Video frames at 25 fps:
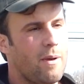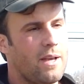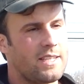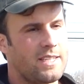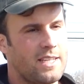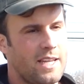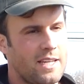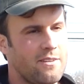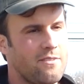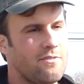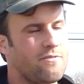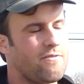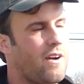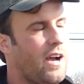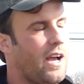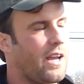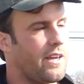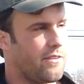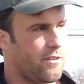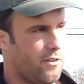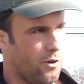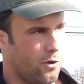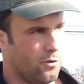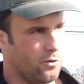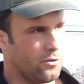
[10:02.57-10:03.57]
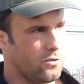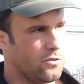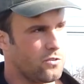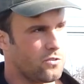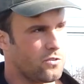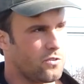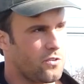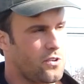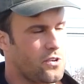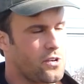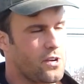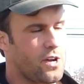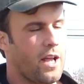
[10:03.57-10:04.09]
identify
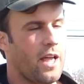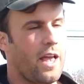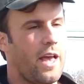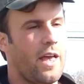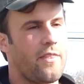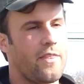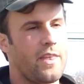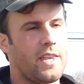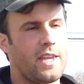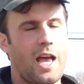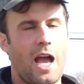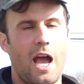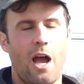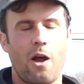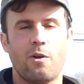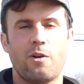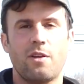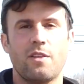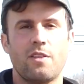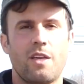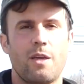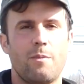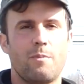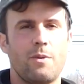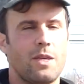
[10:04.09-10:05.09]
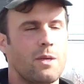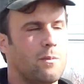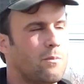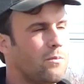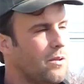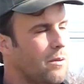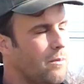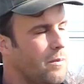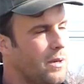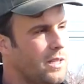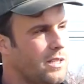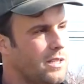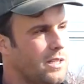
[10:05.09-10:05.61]
those, and then how can they be
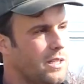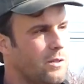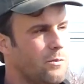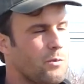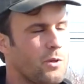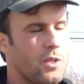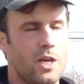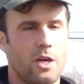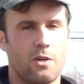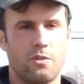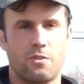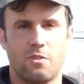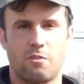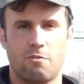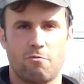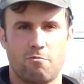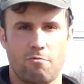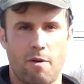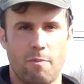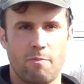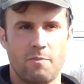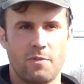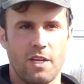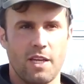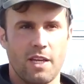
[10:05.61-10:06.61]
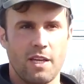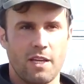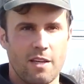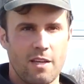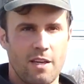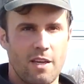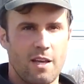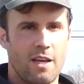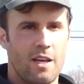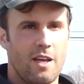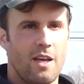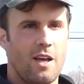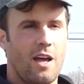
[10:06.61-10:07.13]
implemented without disrupting
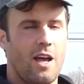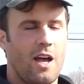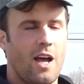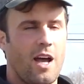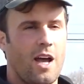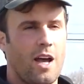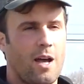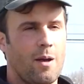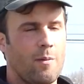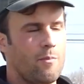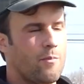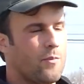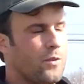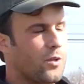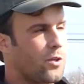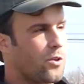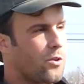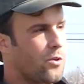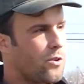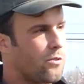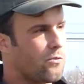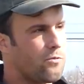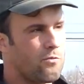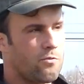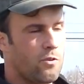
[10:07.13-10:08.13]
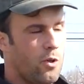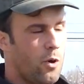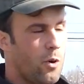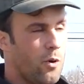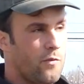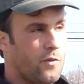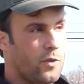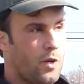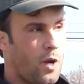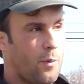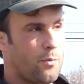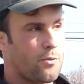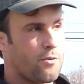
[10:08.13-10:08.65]
the current flow
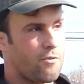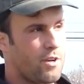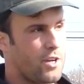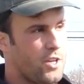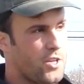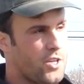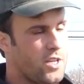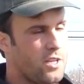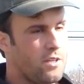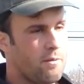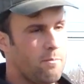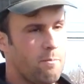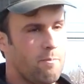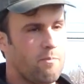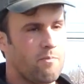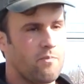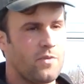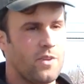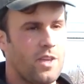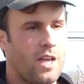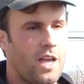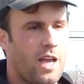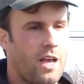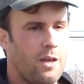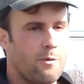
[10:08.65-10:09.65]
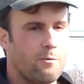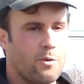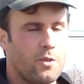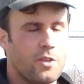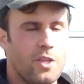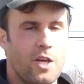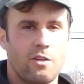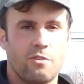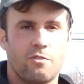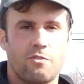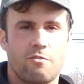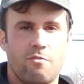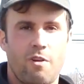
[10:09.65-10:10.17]
of an operation and
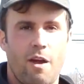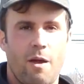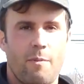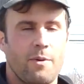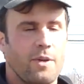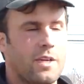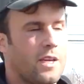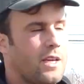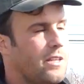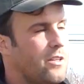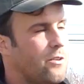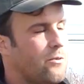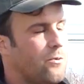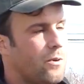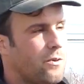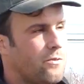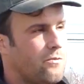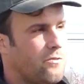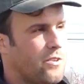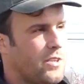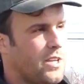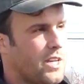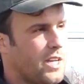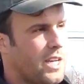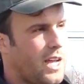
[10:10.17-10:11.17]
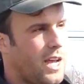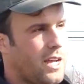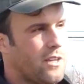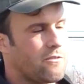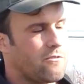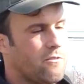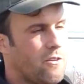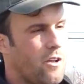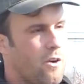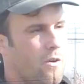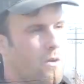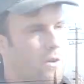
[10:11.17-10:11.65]
without strapping anyone for their cash flow.